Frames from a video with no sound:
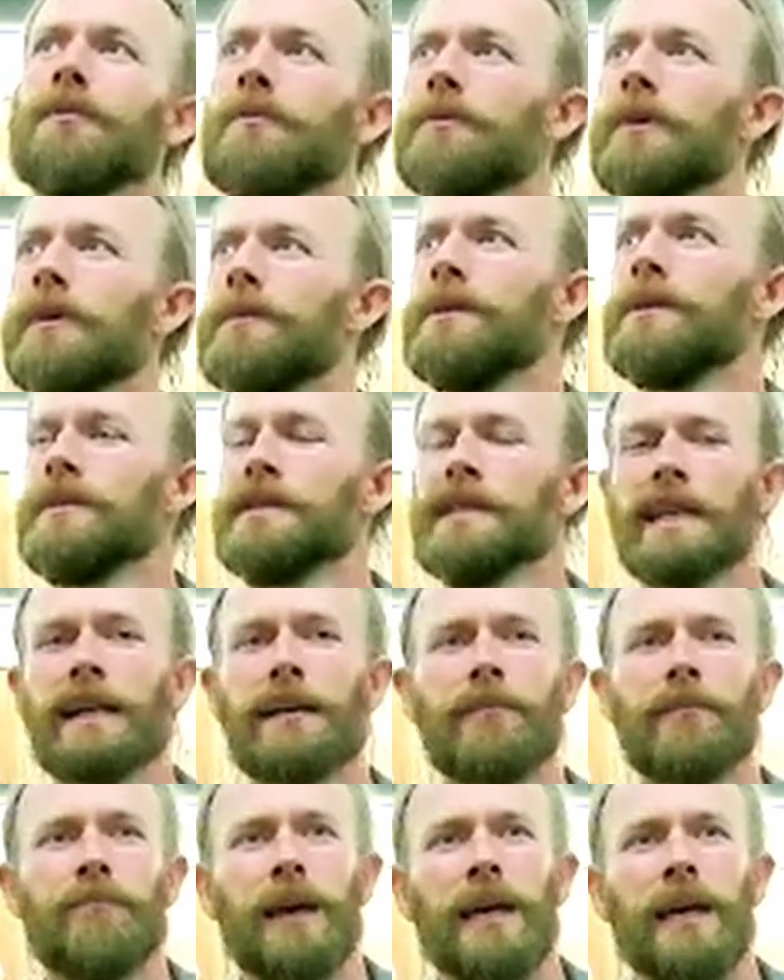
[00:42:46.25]
what would you
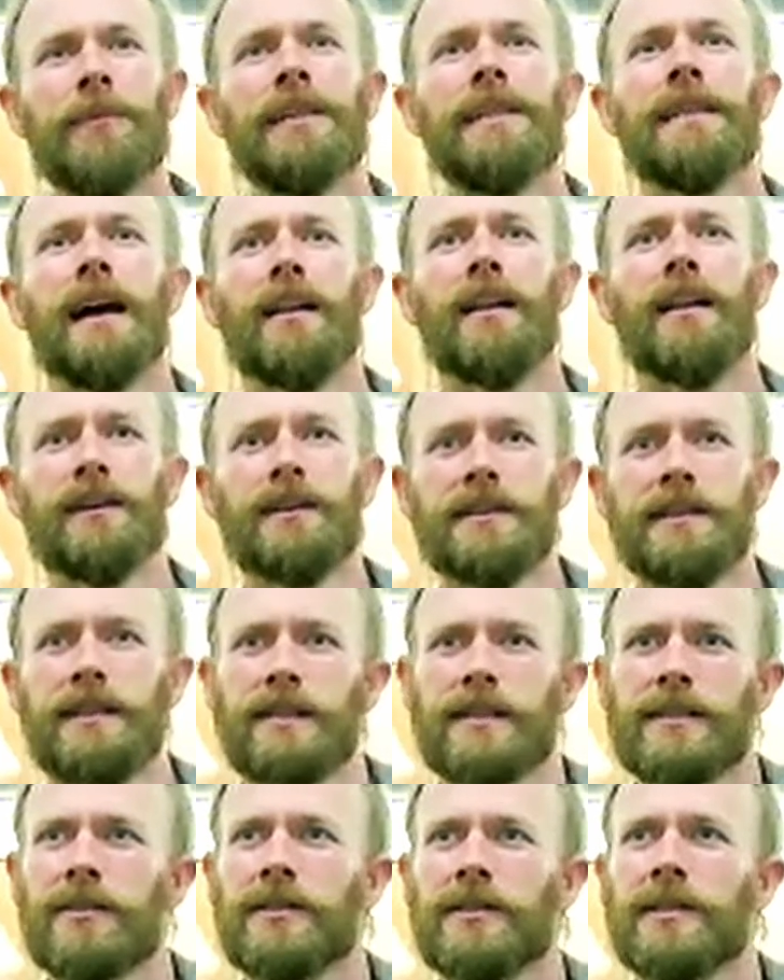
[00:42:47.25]
say, baby
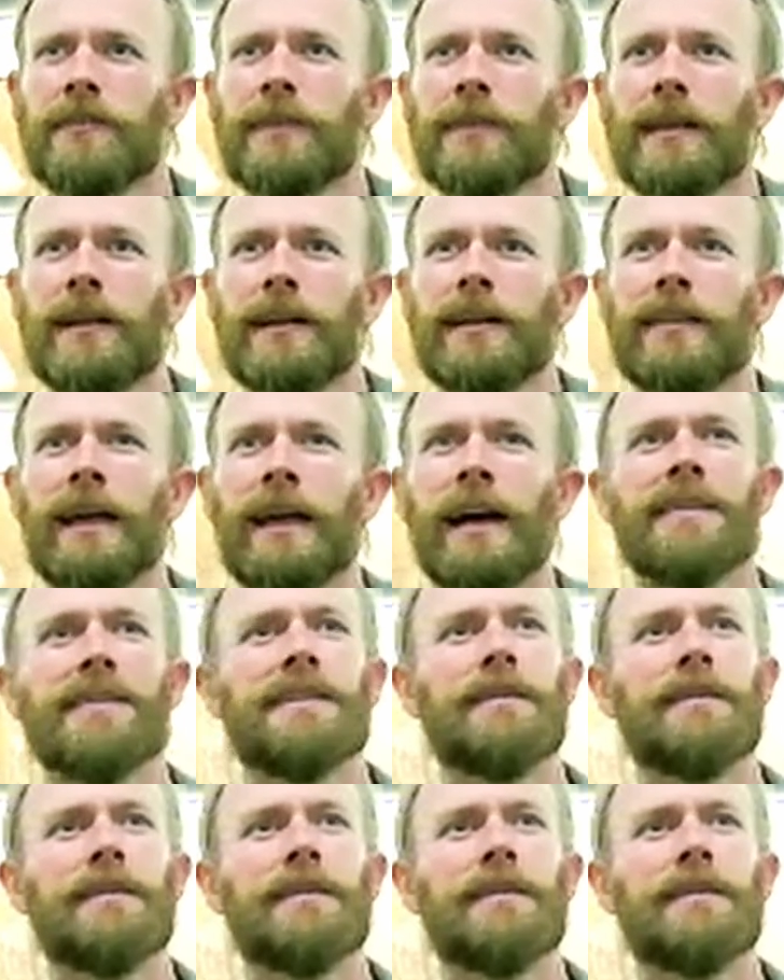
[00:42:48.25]
galaxies or something like that.